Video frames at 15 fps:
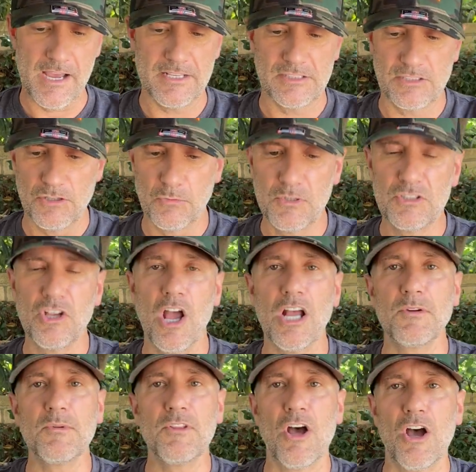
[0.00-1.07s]
So we
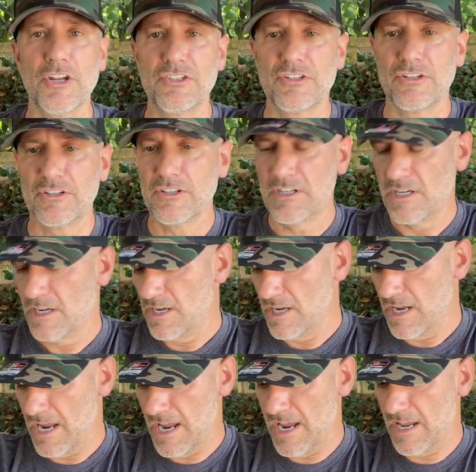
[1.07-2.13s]
talked with Hunter
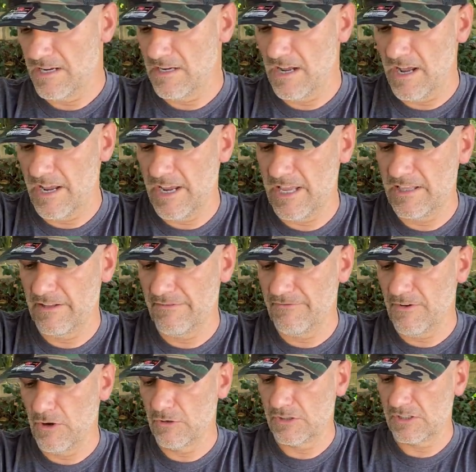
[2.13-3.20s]
and the
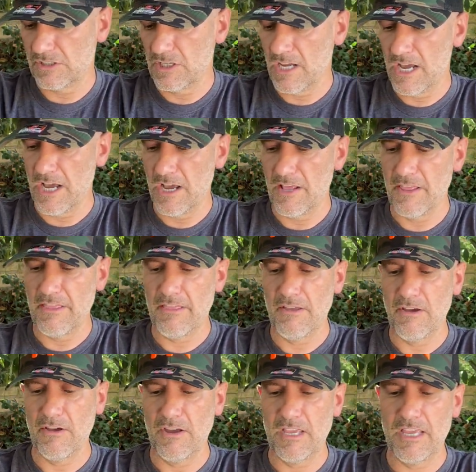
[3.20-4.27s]
folks
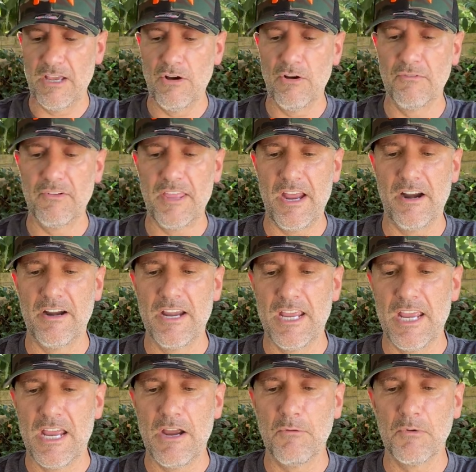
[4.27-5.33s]
over there,
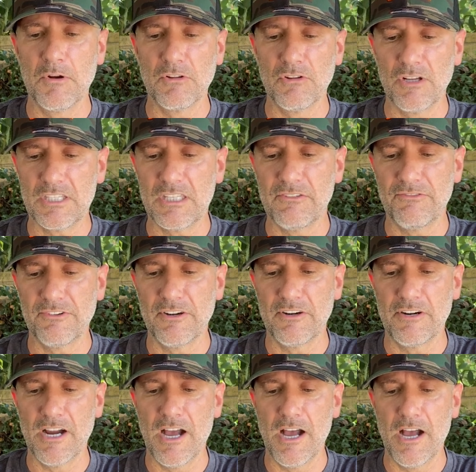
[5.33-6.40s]
and we were looking
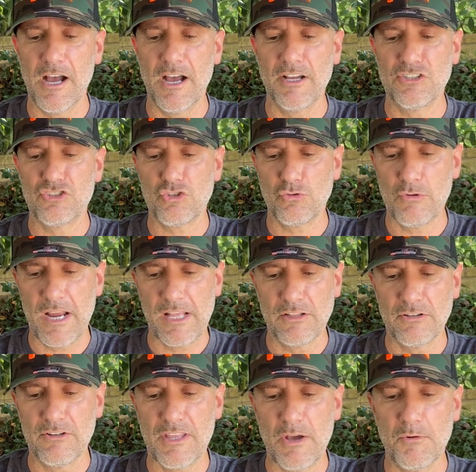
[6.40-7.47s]
for a
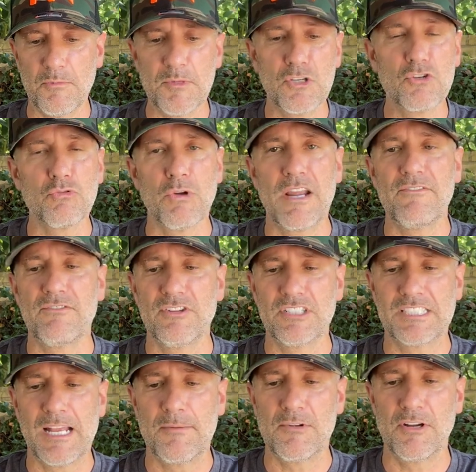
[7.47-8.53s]
trailer that would be great for
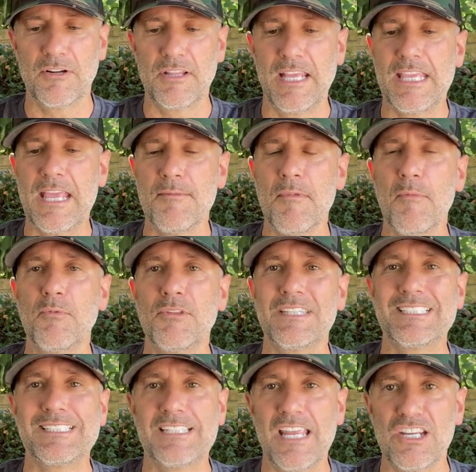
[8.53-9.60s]
this time of year, and they came up with a
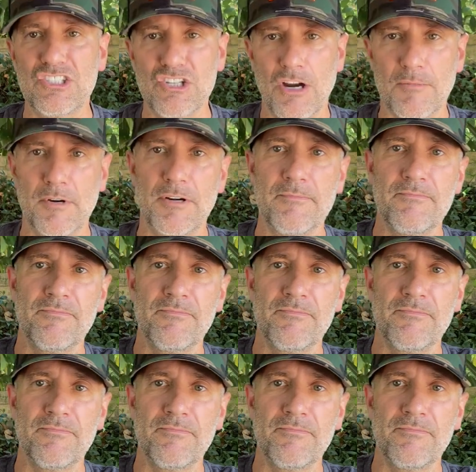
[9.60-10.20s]
snake charmer.